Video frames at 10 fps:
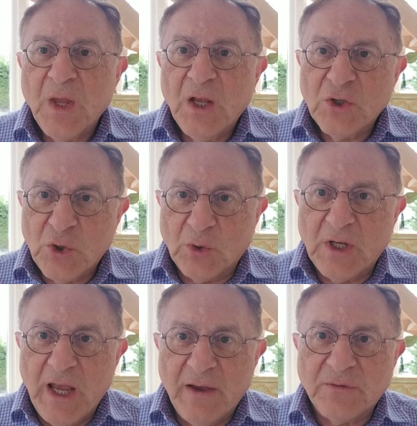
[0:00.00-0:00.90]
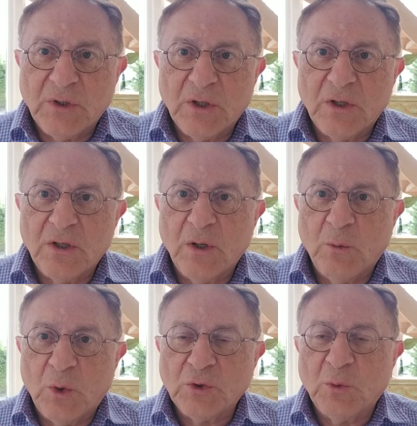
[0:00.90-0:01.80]
Shortly after
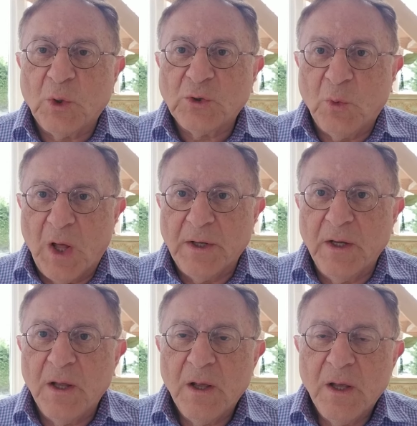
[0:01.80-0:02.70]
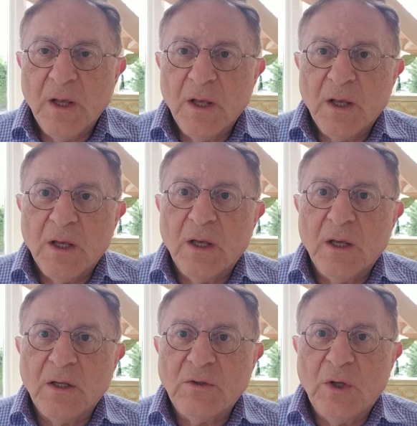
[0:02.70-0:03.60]
World War I,
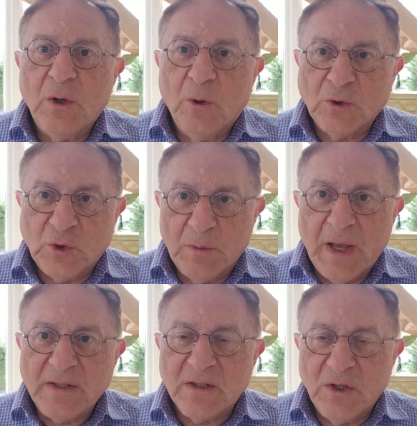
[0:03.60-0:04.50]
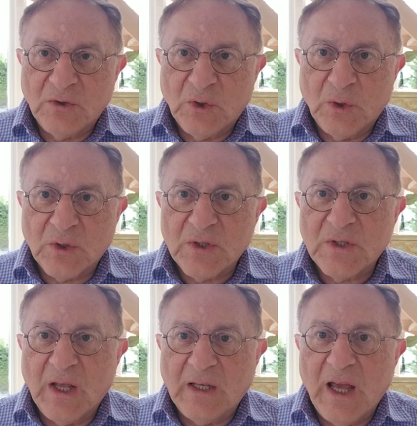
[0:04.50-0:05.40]
the Ottomans, the
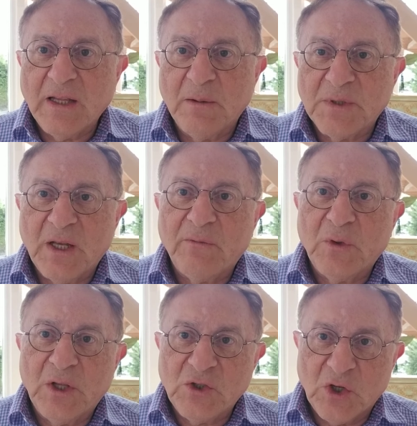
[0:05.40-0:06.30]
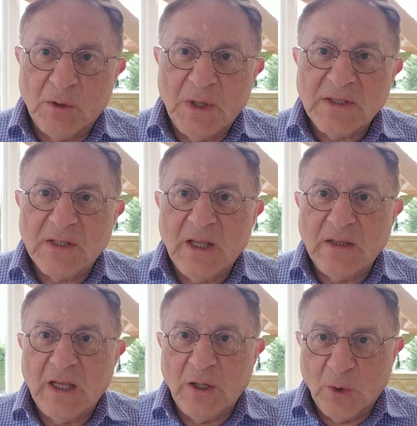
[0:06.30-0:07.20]
Turks, allied themselves with the Germans,
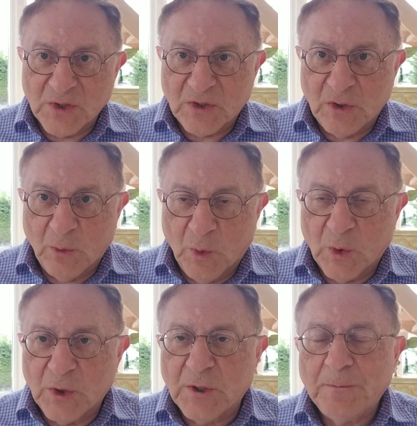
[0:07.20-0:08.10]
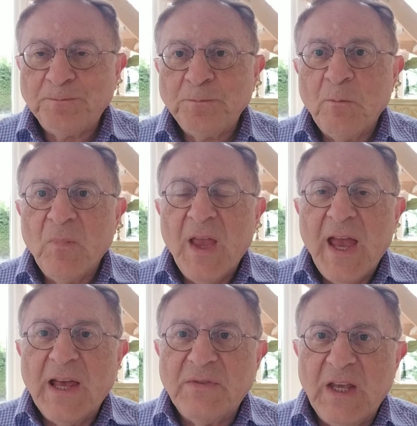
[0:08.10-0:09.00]
that they lost the war.
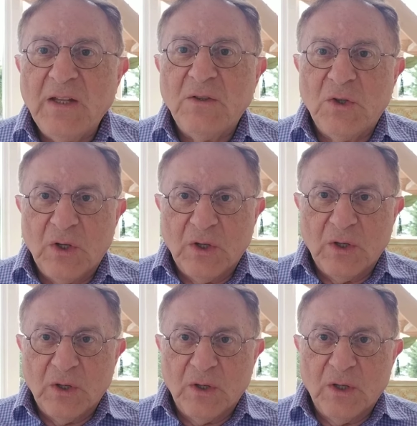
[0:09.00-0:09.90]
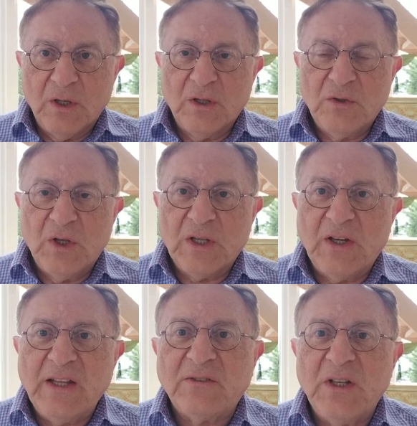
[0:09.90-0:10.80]
And then the
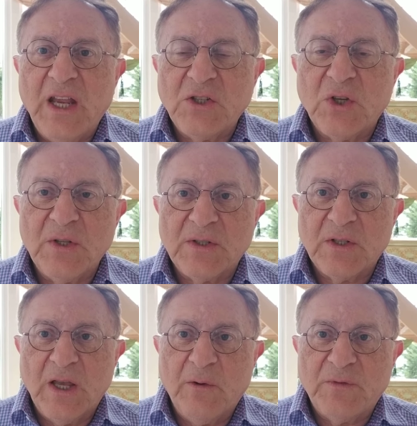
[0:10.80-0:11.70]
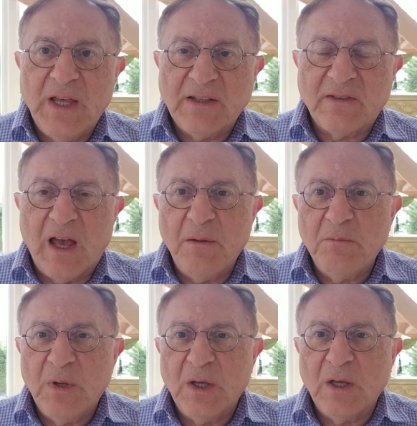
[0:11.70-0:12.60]
great nations of that
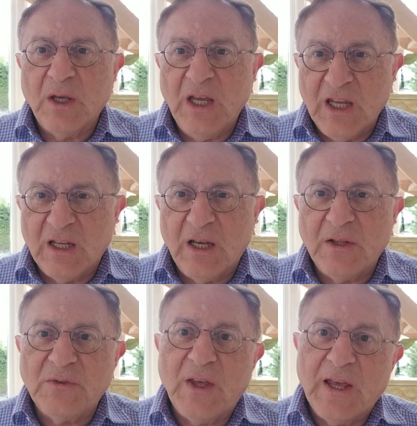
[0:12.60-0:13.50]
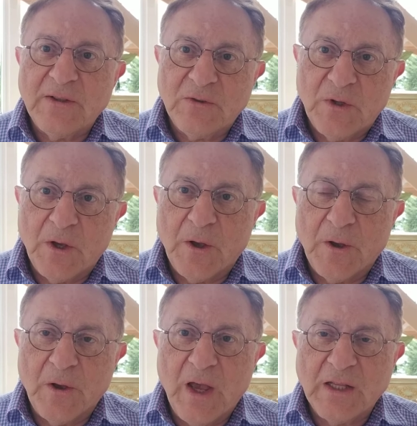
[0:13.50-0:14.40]
time, England
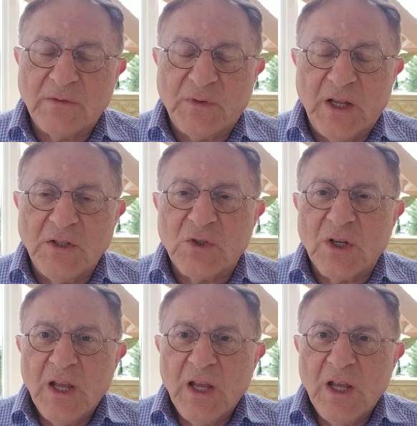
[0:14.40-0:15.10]
and French,